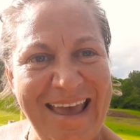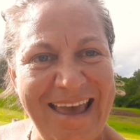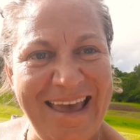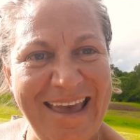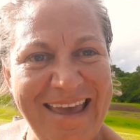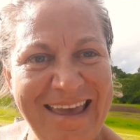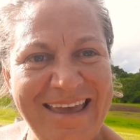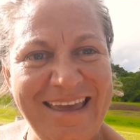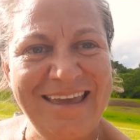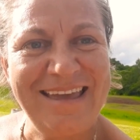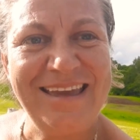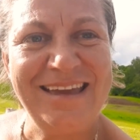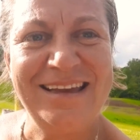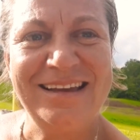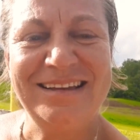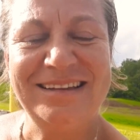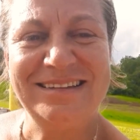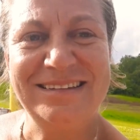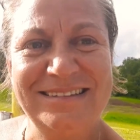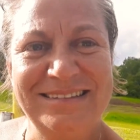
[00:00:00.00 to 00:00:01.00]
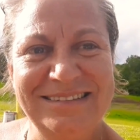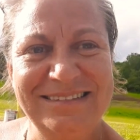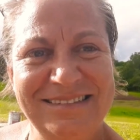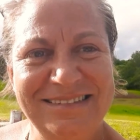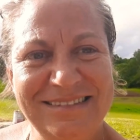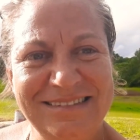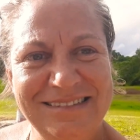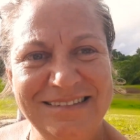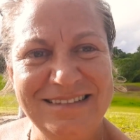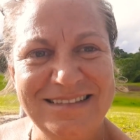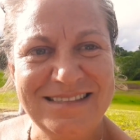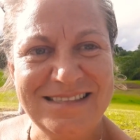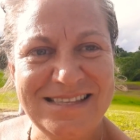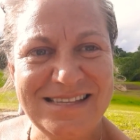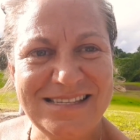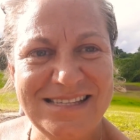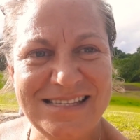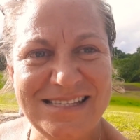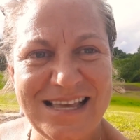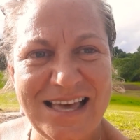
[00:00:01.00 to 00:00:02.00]
Hey,
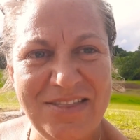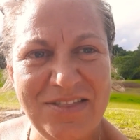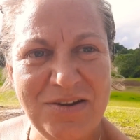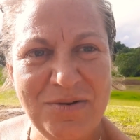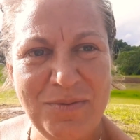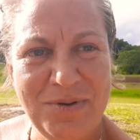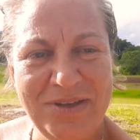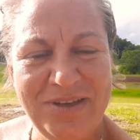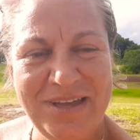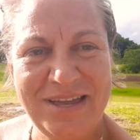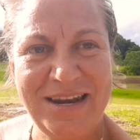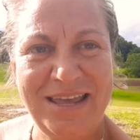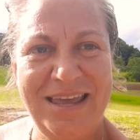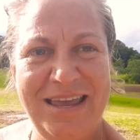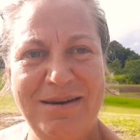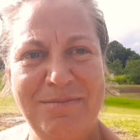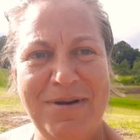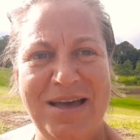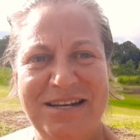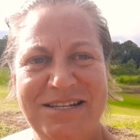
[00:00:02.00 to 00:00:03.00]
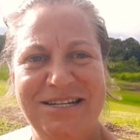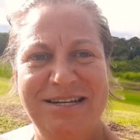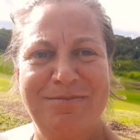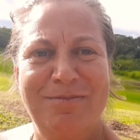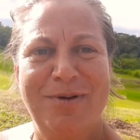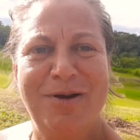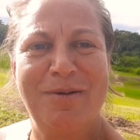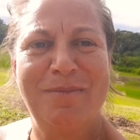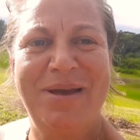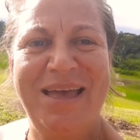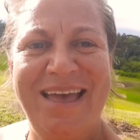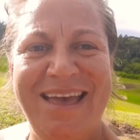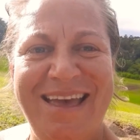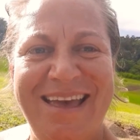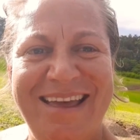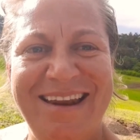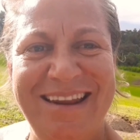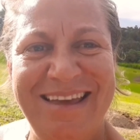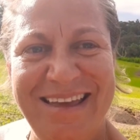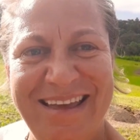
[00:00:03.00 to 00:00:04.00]
this is Heather Wilkening, Magic
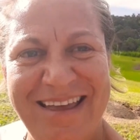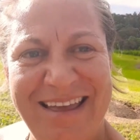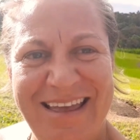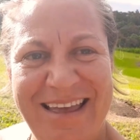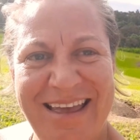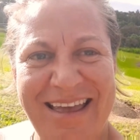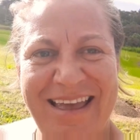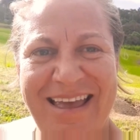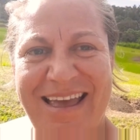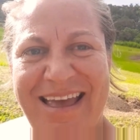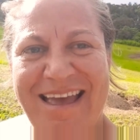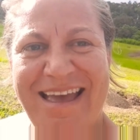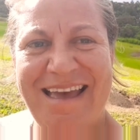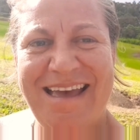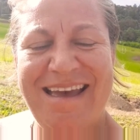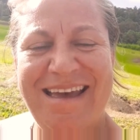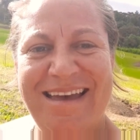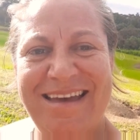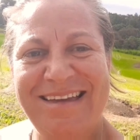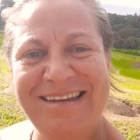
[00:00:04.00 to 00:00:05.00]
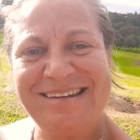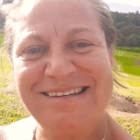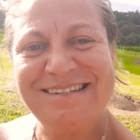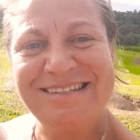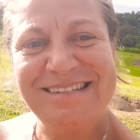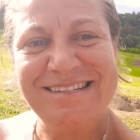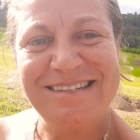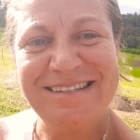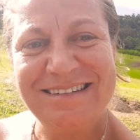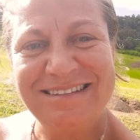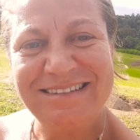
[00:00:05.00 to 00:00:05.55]
Mermaid, and